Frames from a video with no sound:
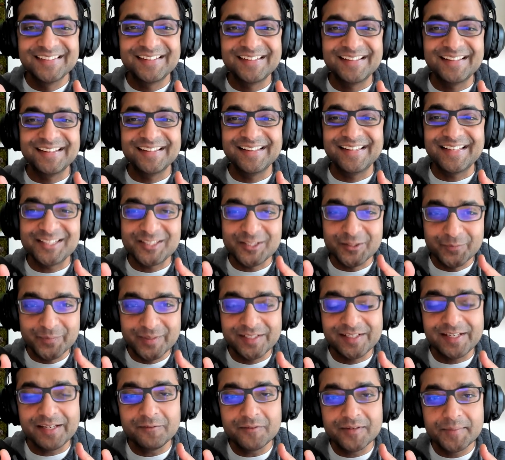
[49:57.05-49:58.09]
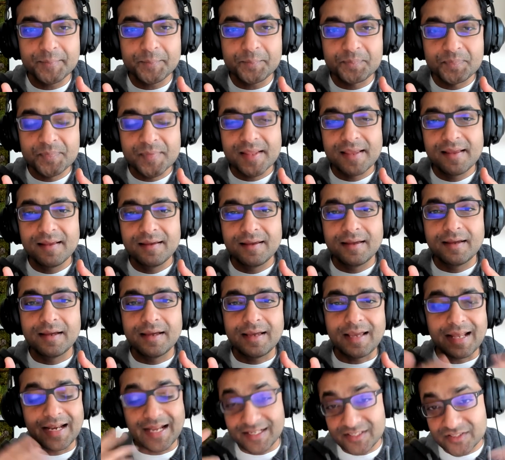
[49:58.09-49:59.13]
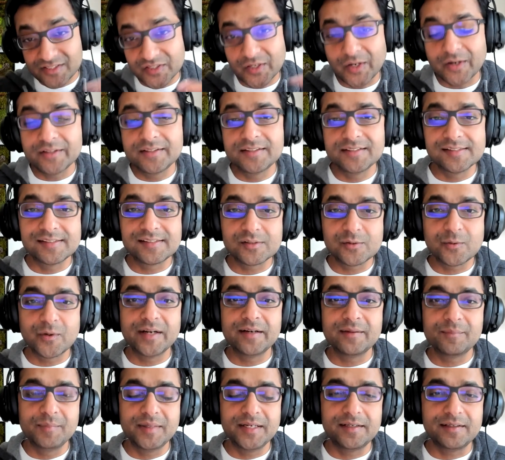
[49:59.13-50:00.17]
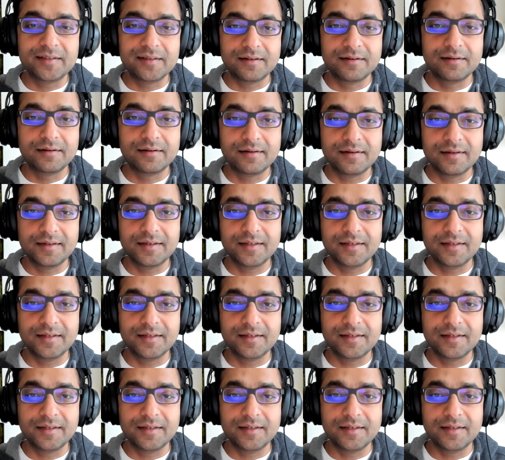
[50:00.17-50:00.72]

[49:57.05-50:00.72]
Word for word: uh, that you've been given uh, and I saw this quite a bit, uh,